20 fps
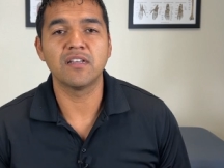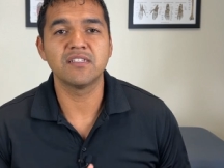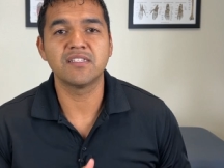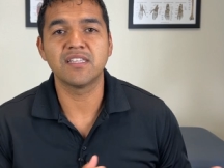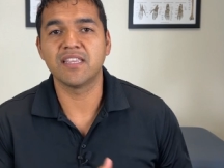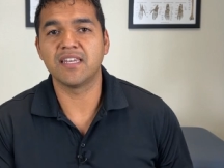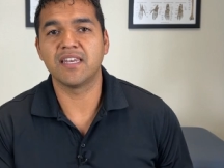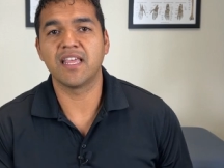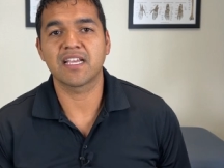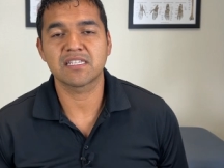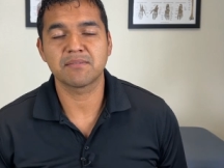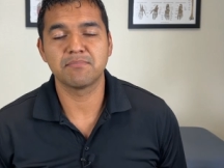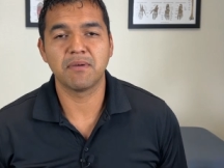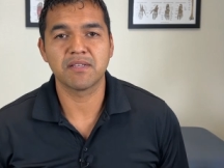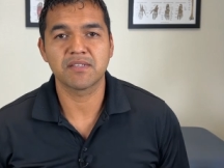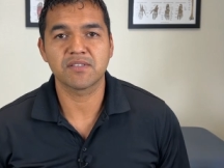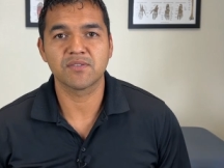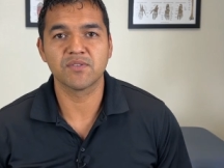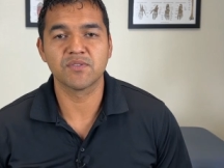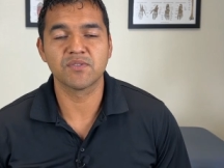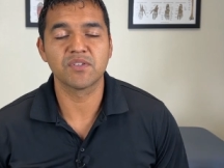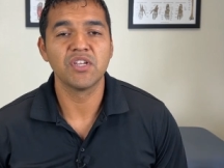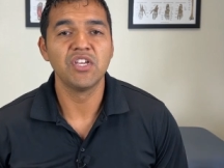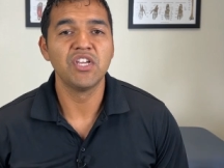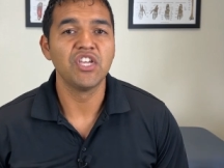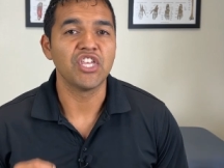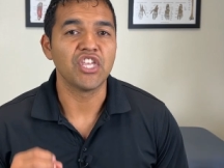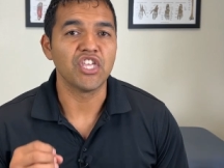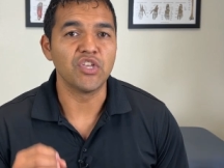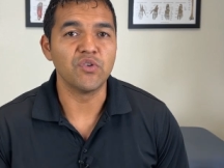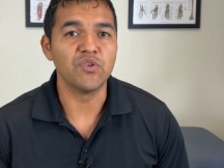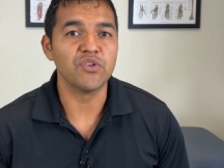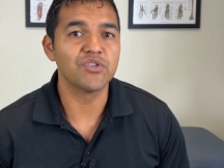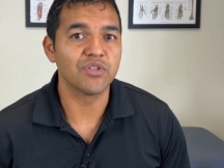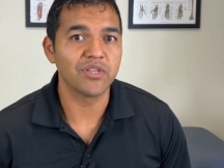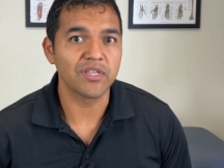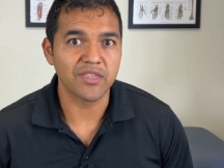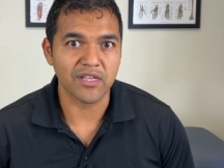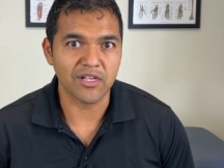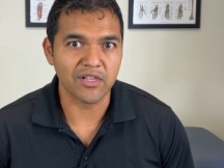on to the next muscles,
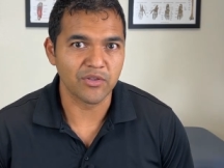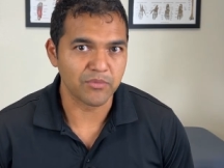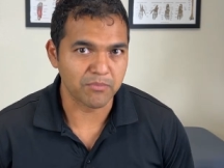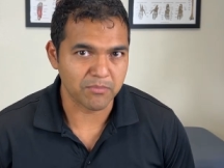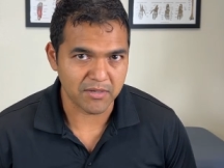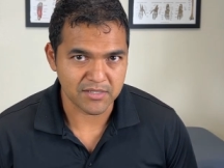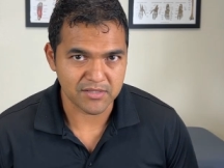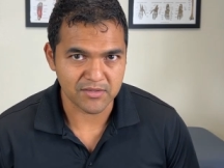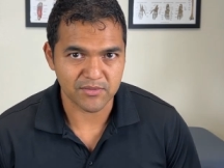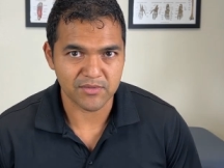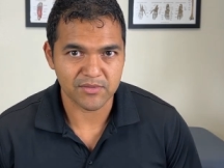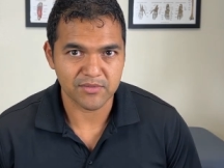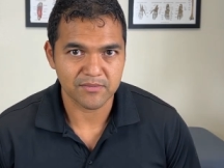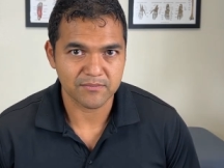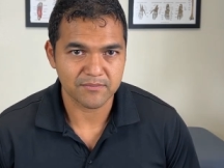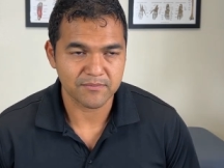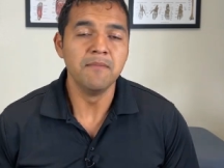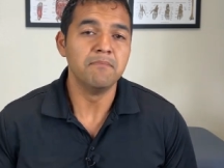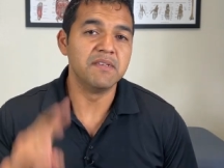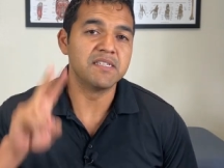usually the glute muscles.